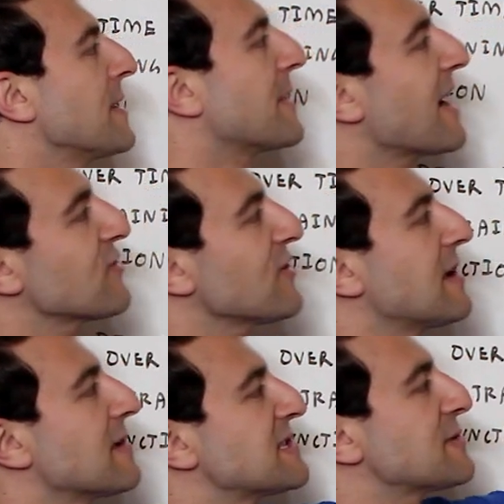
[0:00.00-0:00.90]
but
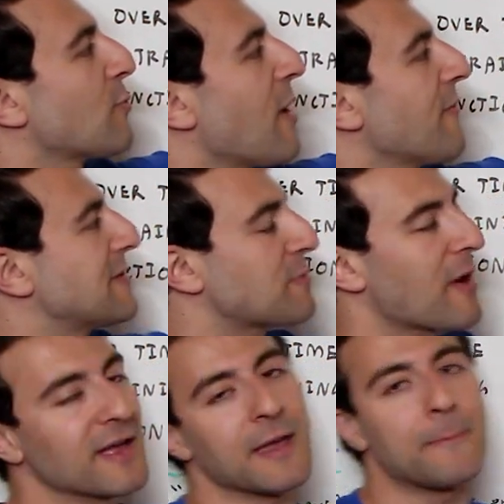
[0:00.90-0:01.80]
actually SWOLF is
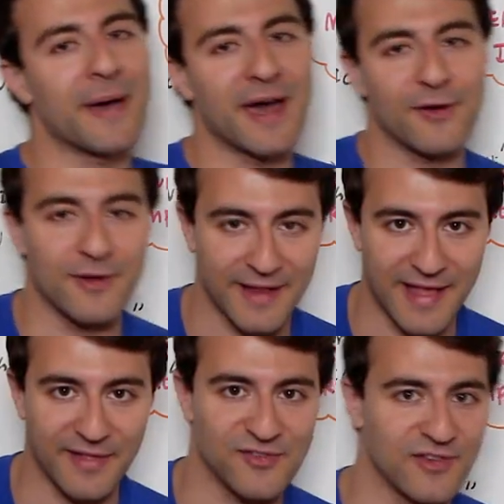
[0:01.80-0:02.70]
probably a better
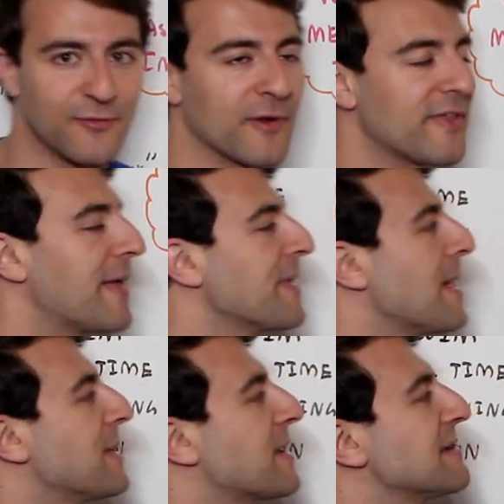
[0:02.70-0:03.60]
analogy for that
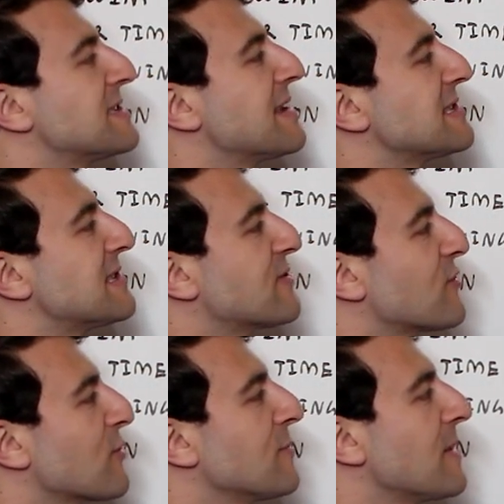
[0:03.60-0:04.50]
because it is the
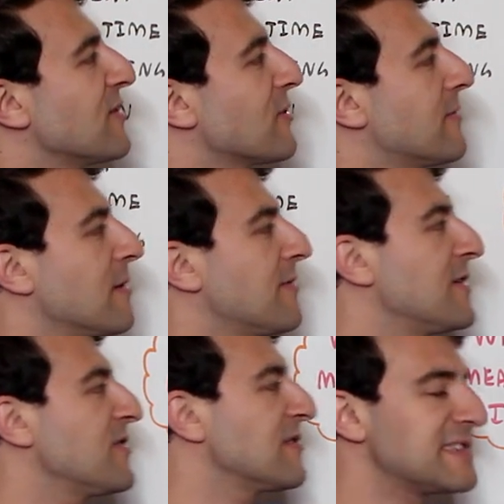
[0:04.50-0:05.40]
true measure of your
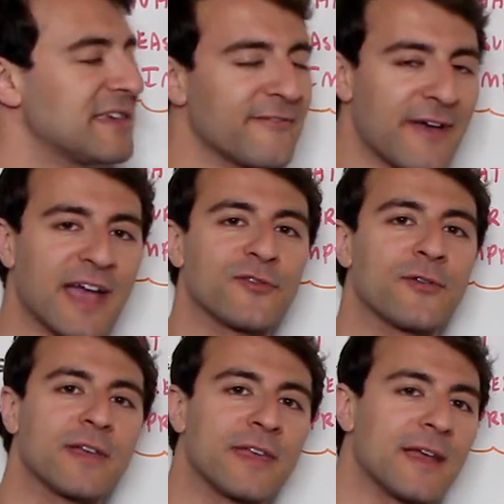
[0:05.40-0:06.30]
efficiency,
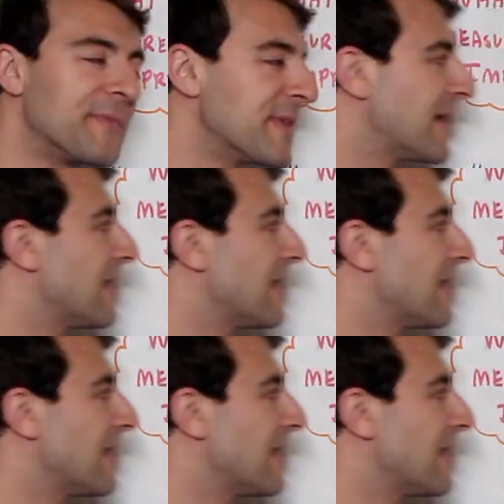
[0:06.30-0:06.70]
factoring in